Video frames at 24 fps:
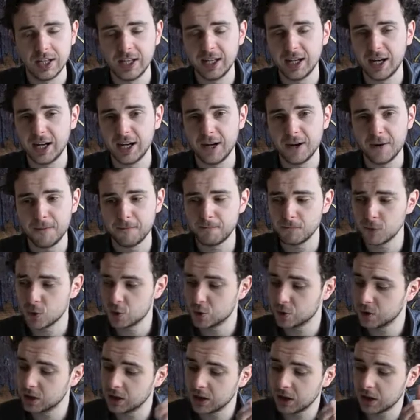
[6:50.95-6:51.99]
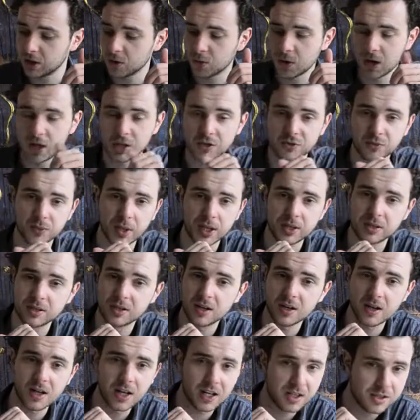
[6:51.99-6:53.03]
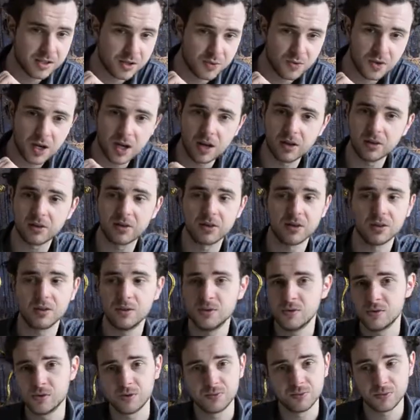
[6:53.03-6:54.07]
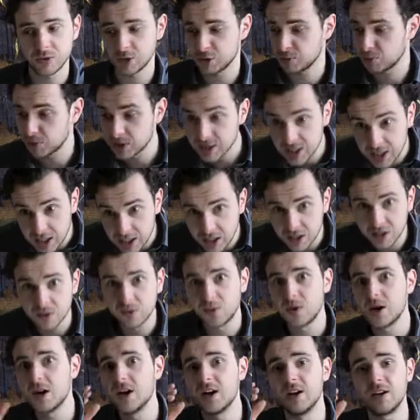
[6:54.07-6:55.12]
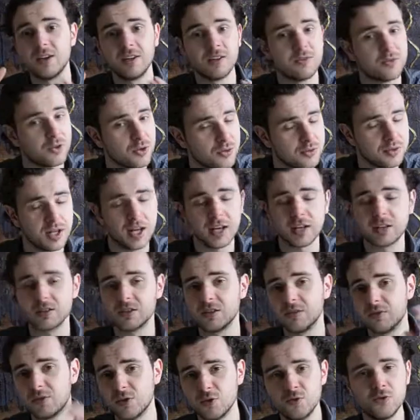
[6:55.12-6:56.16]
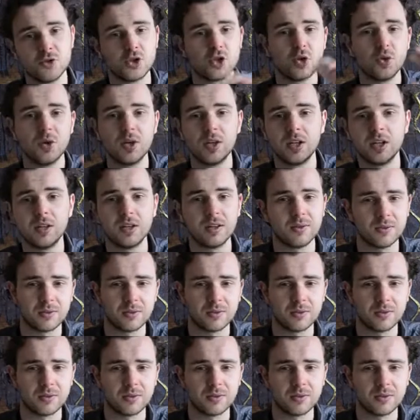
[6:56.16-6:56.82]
or any other wines from Ansgar Clusserath, or this particular wine, if you liked it, if you enjoyed it.